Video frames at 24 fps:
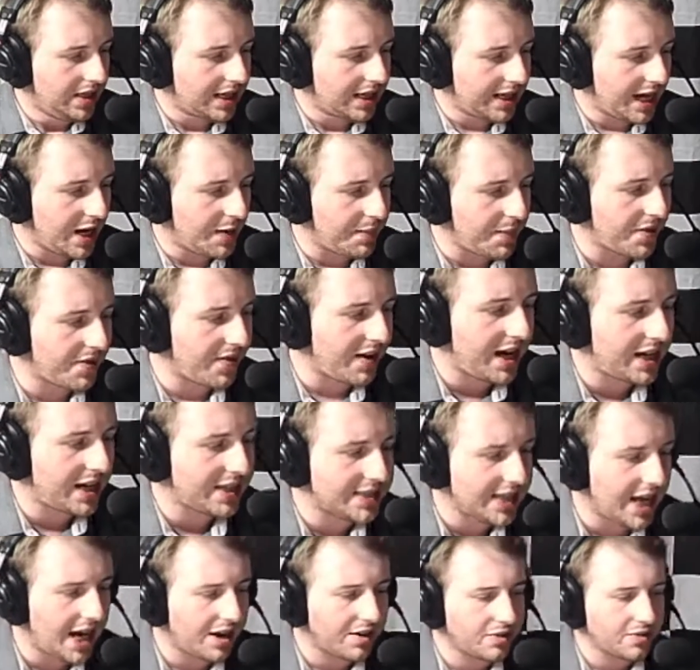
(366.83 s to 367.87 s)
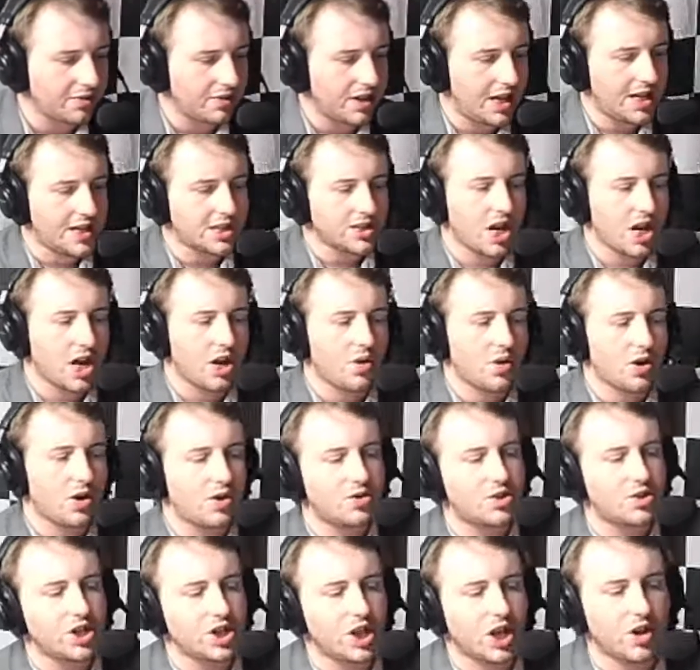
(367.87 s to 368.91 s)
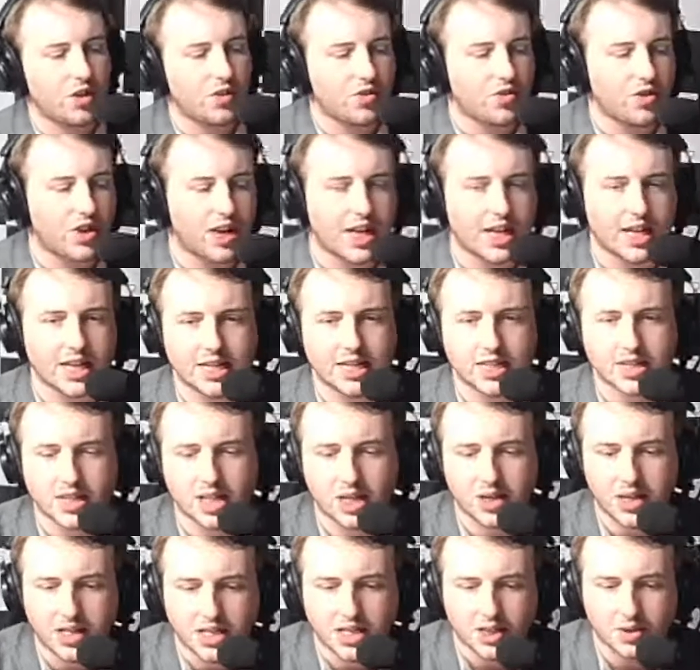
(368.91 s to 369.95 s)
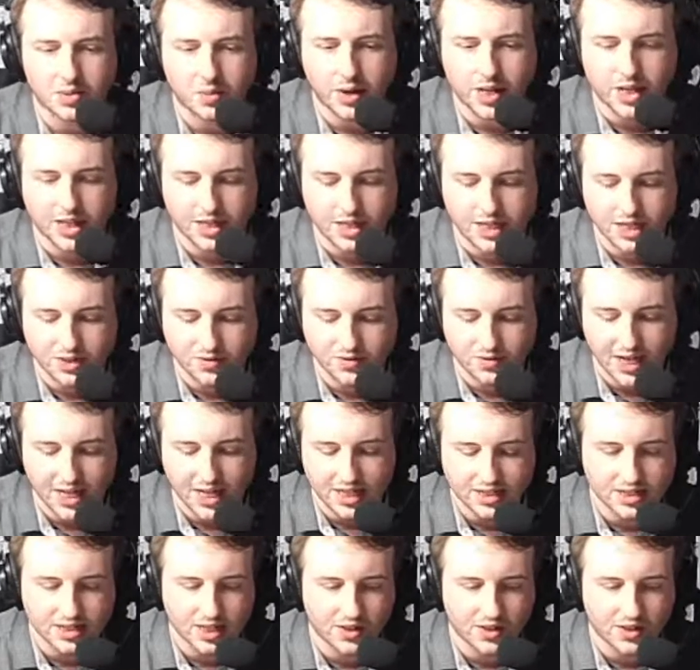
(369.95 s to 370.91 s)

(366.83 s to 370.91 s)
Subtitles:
Keep your eyes out. Let us know, who do you think is going to win this race?